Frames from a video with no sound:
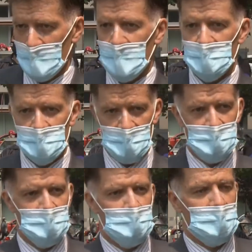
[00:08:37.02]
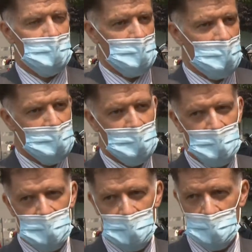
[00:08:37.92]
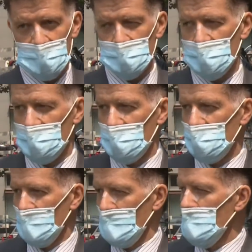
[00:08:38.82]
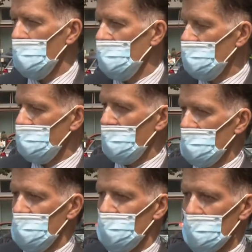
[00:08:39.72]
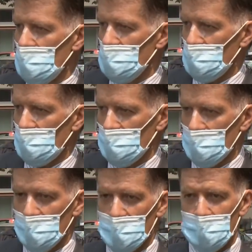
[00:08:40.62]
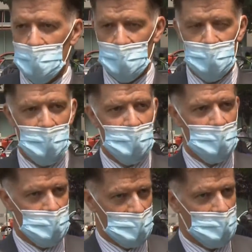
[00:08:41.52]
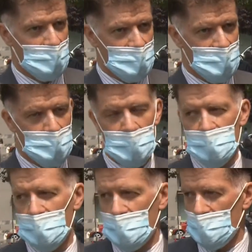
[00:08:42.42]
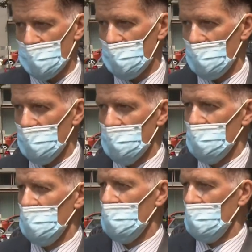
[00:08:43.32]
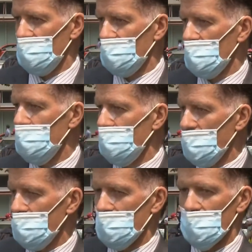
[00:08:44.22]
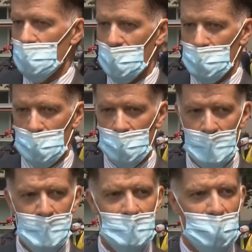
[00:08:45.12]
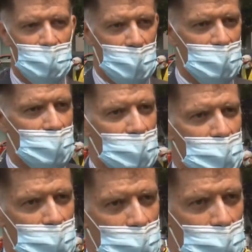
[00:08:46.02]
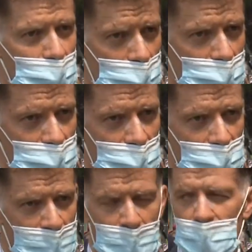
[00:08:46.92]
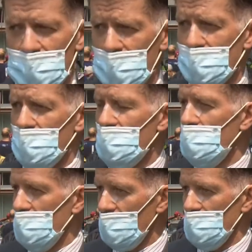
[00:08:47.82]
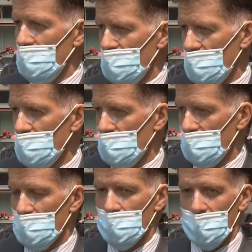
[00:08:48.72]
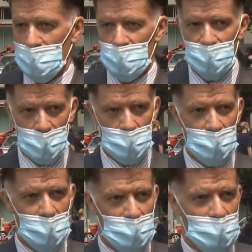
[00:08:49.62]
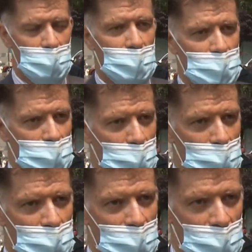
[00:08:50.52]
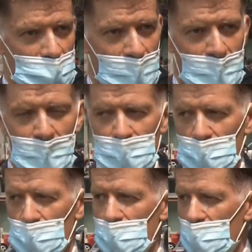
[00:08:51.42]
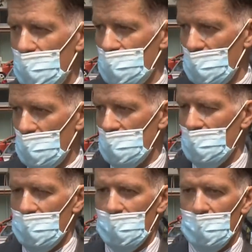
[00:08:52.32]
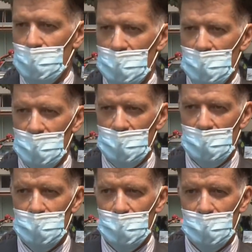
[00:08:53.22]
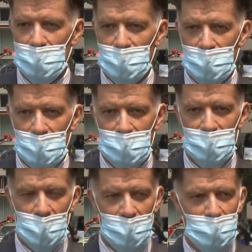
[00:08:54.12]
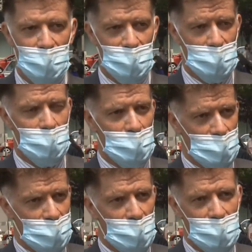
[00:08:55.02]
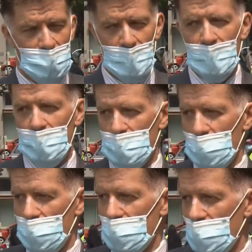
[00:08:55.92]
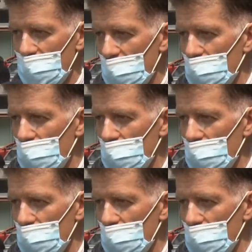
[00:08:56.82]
It's not just about the cases and contact tracing, but it's about the food insecurity, it's about the financial needs, it's about the housing needs, it's for people to be able to have isolation and quarantine. And it's not just about that individual, it's about the family and it's about the community. So as we go forward into this stage of, as the mayor was saying, COVID-19